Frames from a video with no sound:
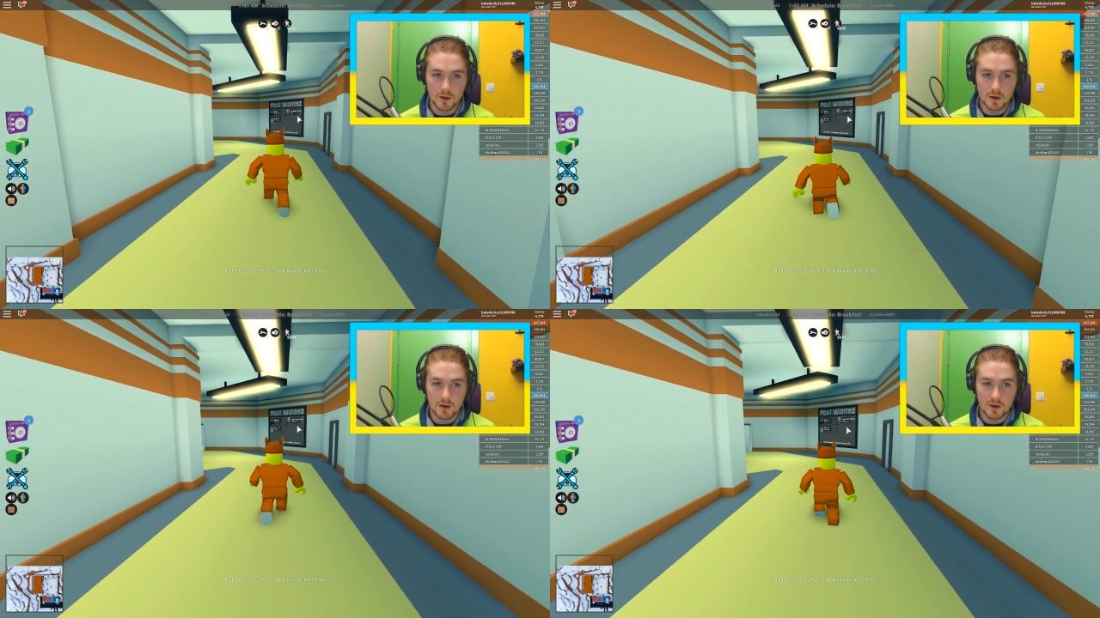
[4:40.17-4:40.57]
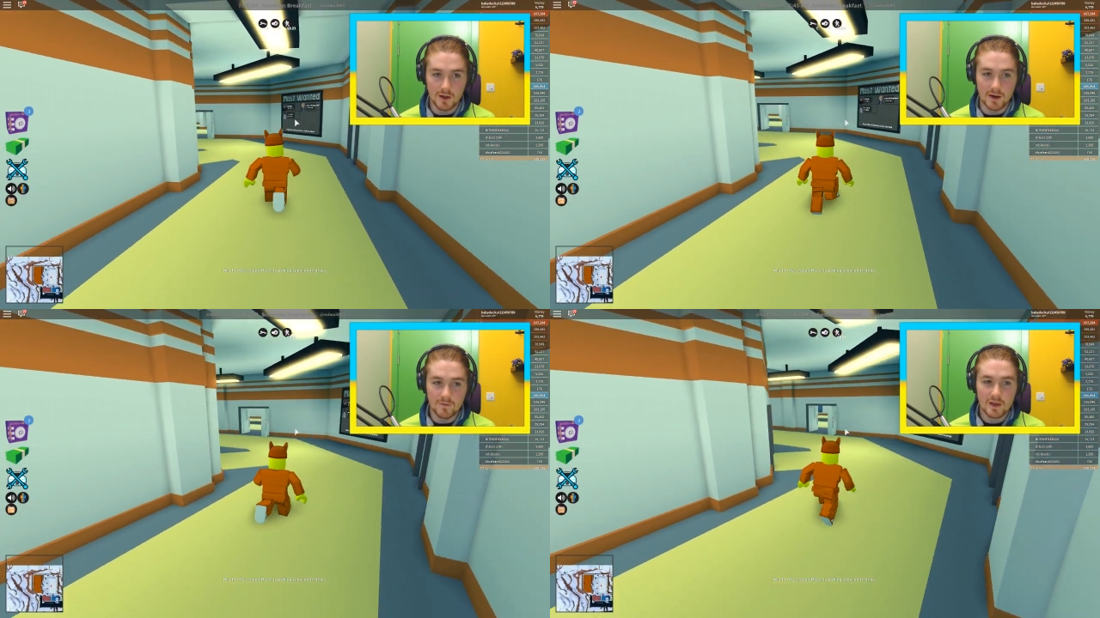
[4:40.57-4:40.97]
Well, well, you
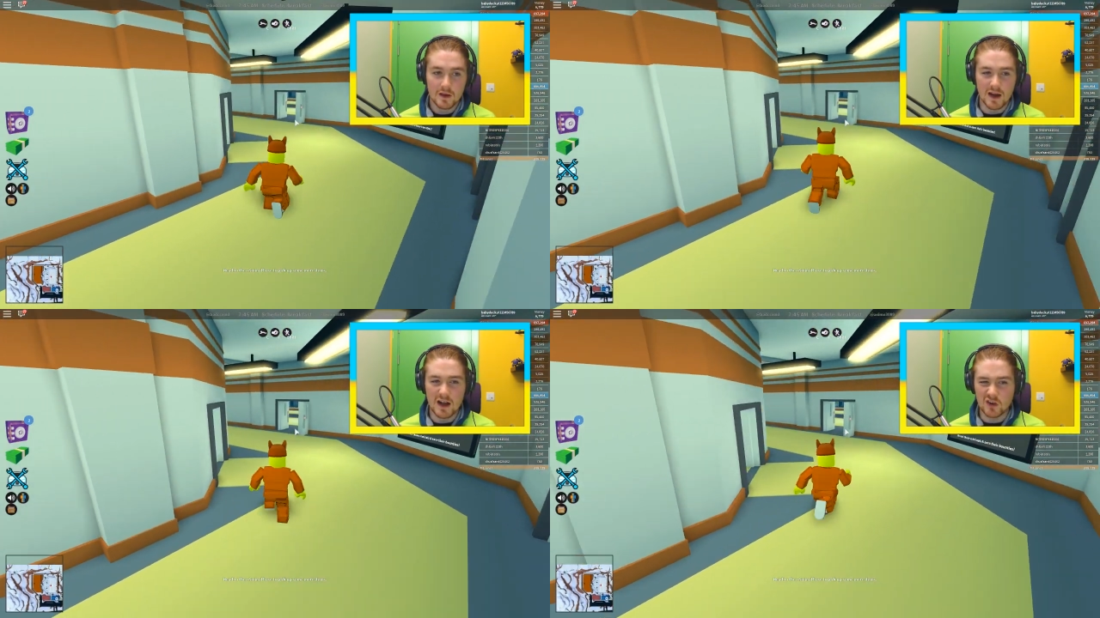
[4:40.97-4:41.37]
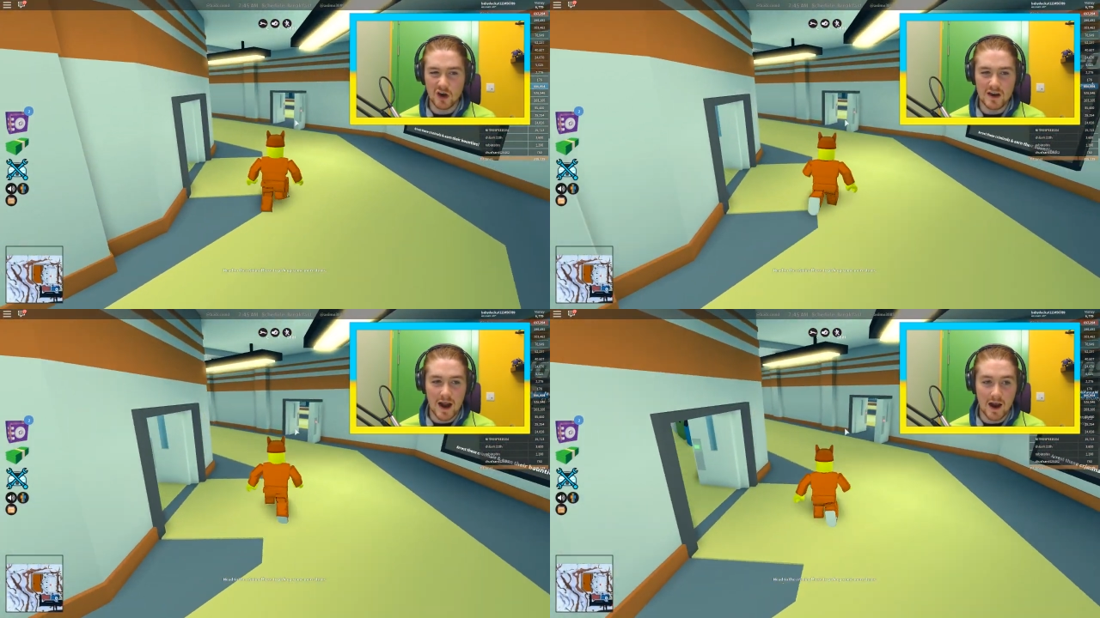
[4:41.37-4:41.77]
know, you know it's
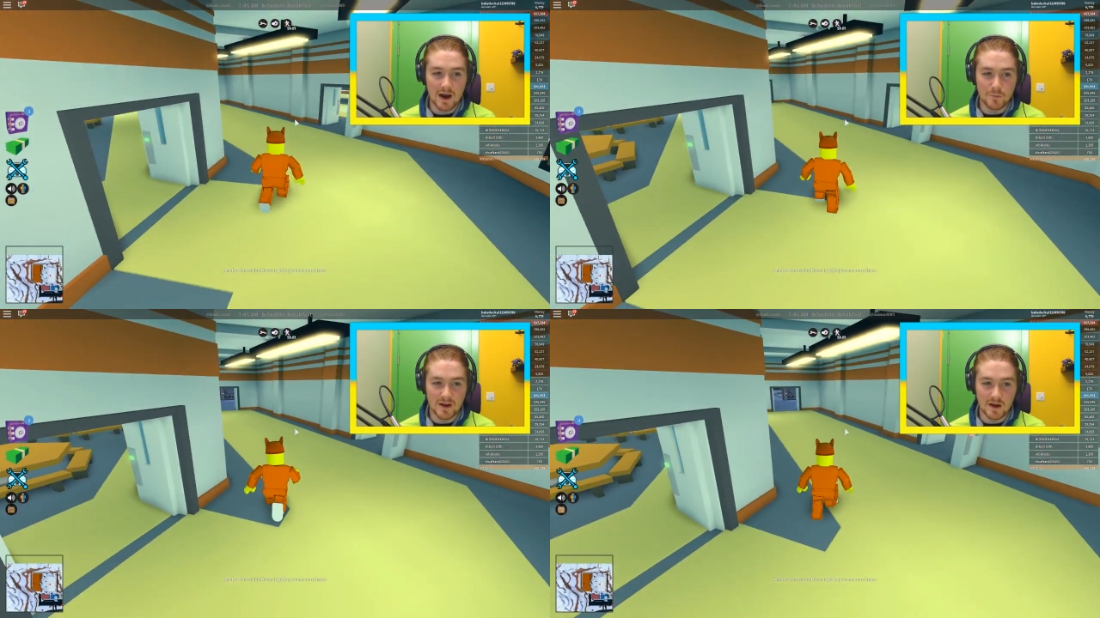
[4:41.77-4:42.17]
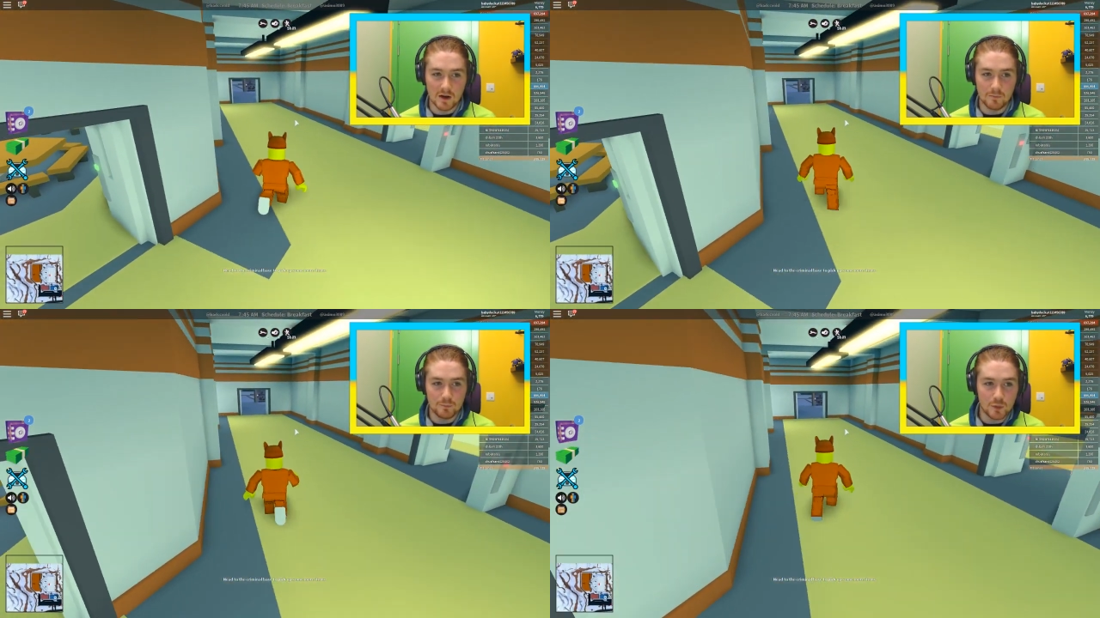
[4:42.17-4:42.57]
kind of hard when your